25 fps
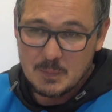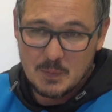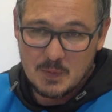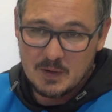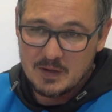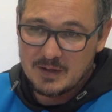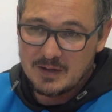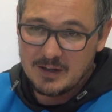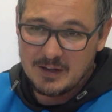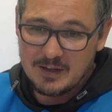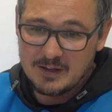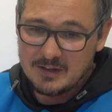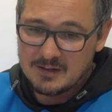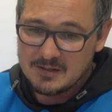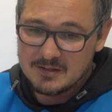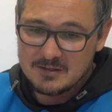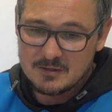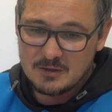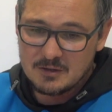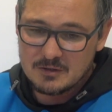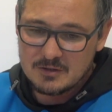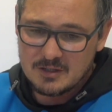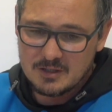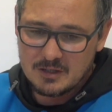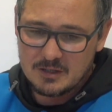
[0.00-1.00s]
But again, as
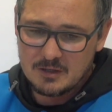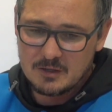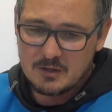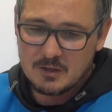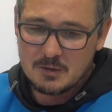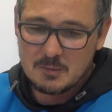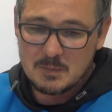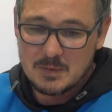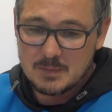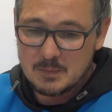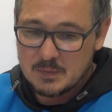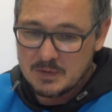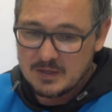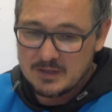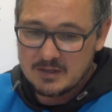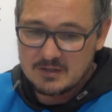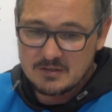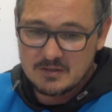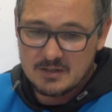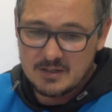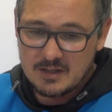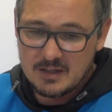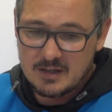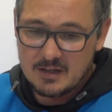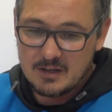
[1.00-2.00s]
long as I can look my
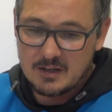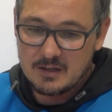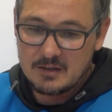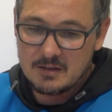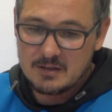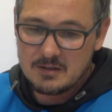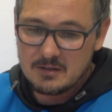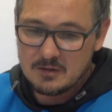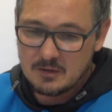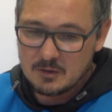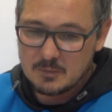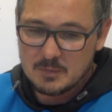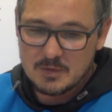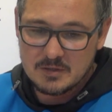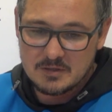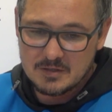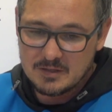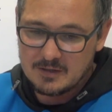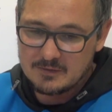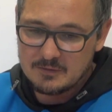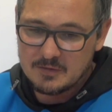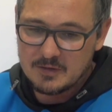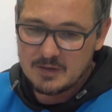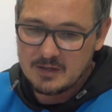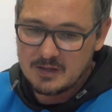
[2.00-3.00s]
players in the eye, look
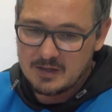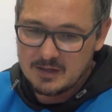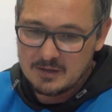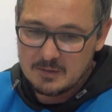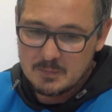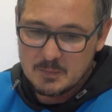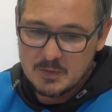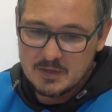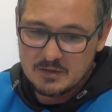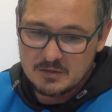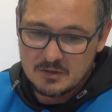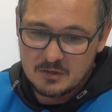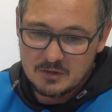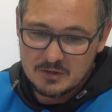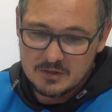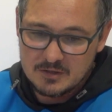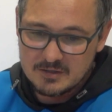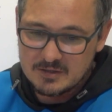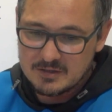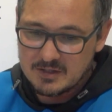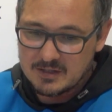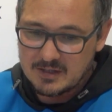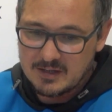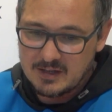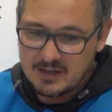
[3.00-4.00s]
myself in the eye and be as
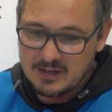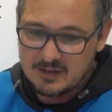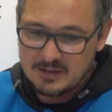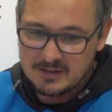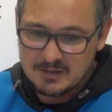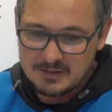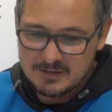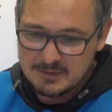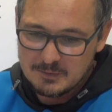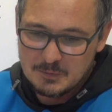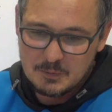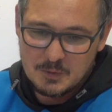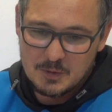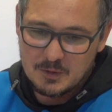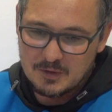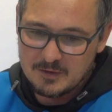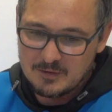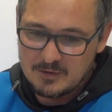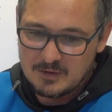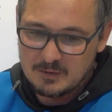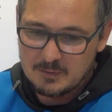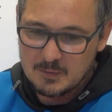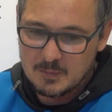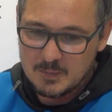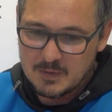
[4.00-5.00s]
honest as I can walk
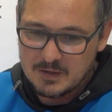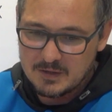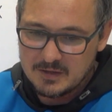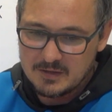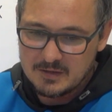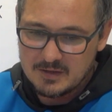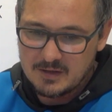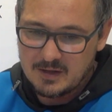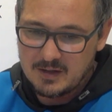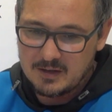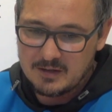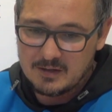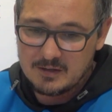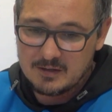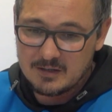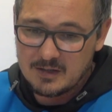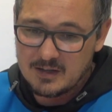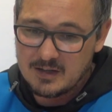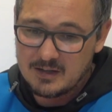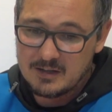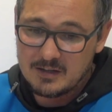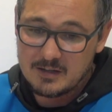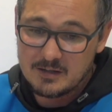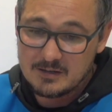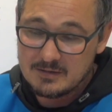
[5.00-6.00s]
around with my head held
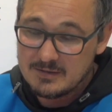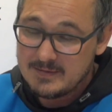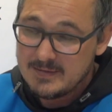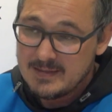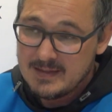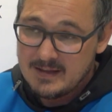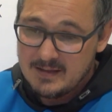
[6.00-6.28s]
high, and